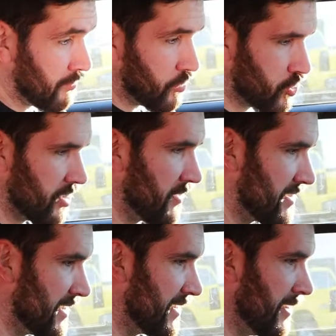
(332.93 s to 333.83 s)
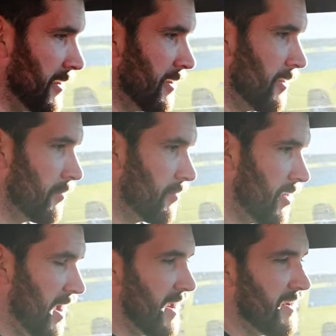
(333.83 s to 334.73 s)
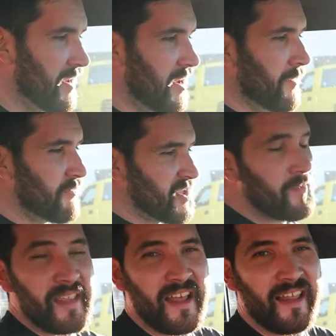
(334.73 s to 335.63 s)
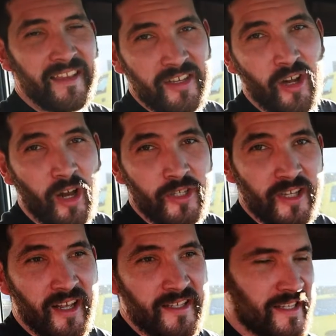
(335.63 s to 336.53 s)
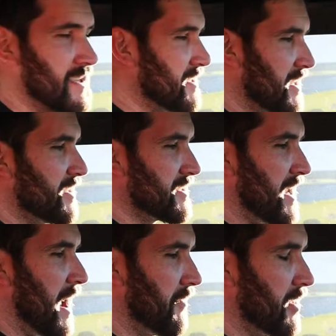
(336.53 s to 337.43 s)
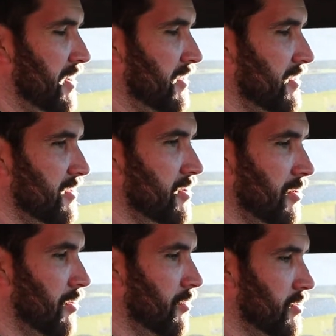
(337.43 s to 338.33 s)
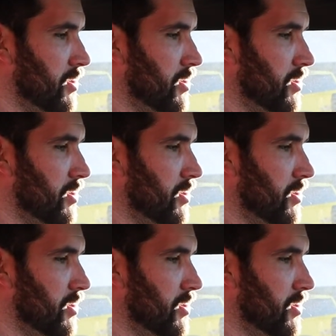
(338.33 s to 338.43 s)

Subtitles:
bougie with it. And something that I like the Dodge does is it doesn't have like a, you know,